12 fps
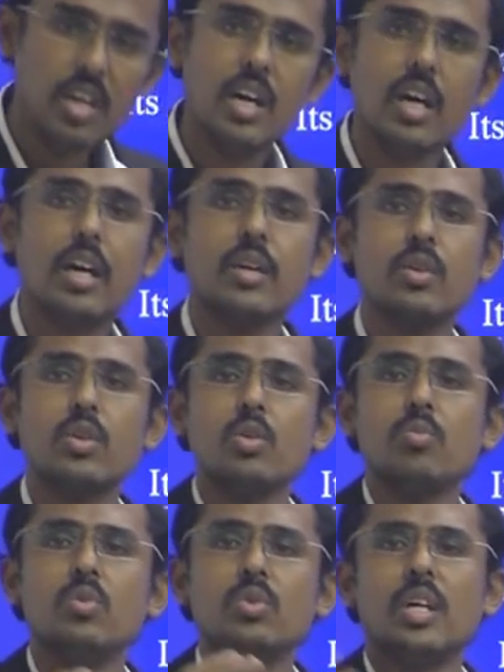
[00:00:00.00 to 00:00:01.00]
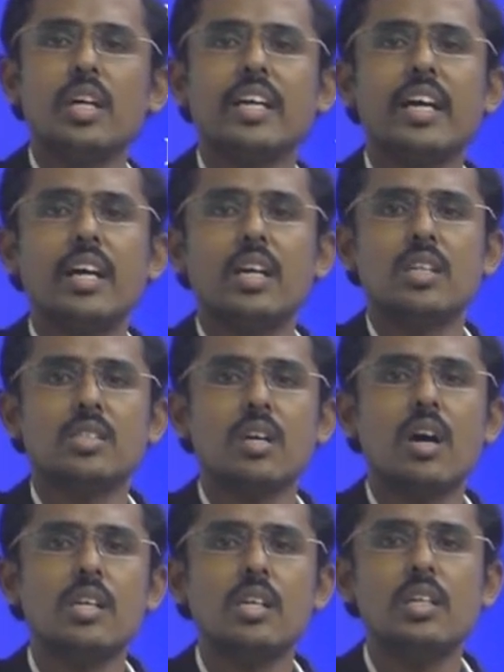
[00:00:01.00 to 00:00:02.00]
to remove the gas,
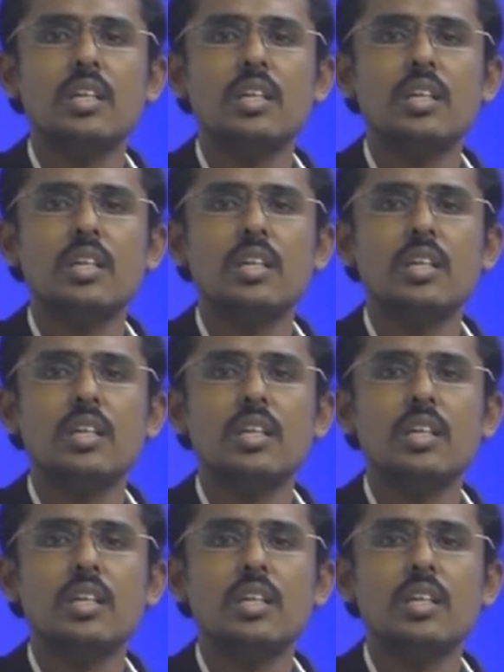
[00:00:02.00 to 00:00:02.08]
oil,